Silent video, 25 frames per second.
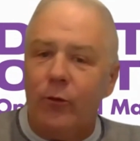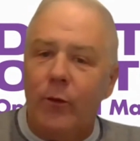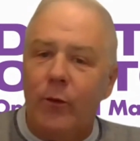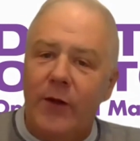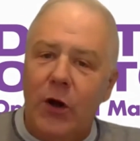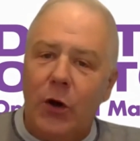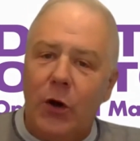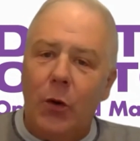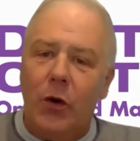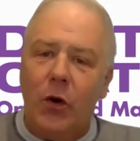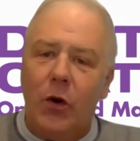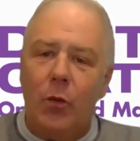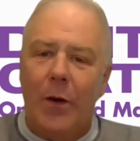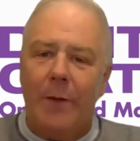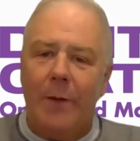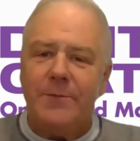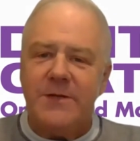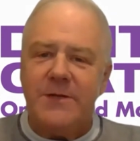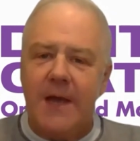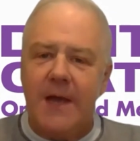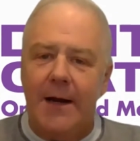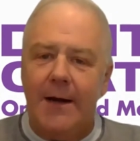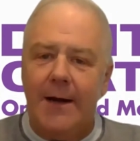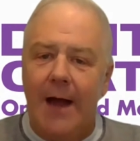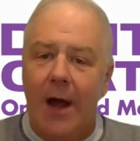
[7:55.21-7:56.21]
when they go on a
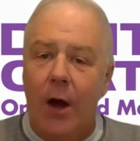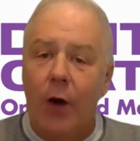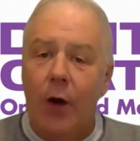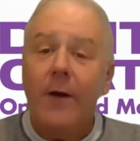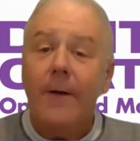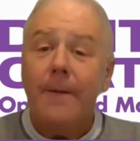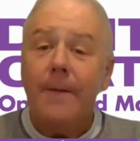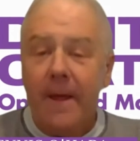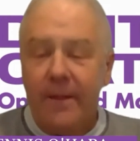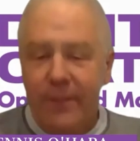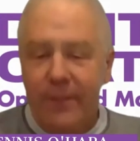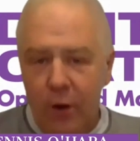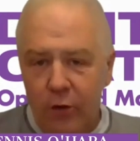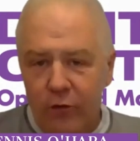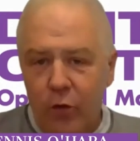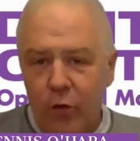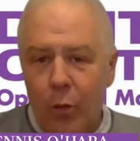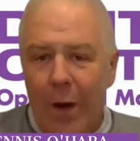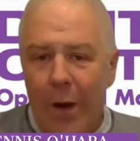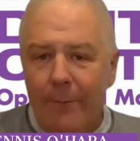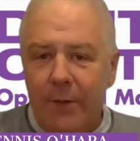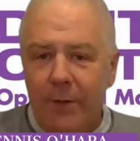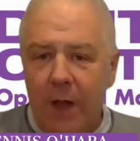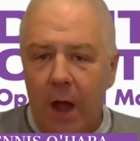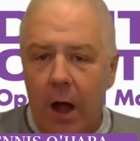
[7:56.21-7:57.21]
website now that there's a
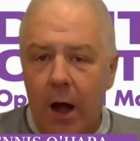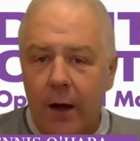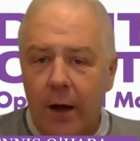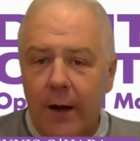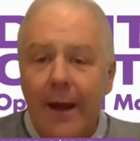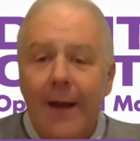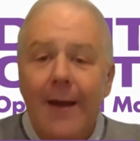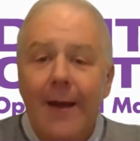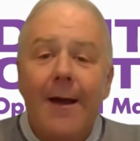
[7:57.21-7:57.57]
weblog.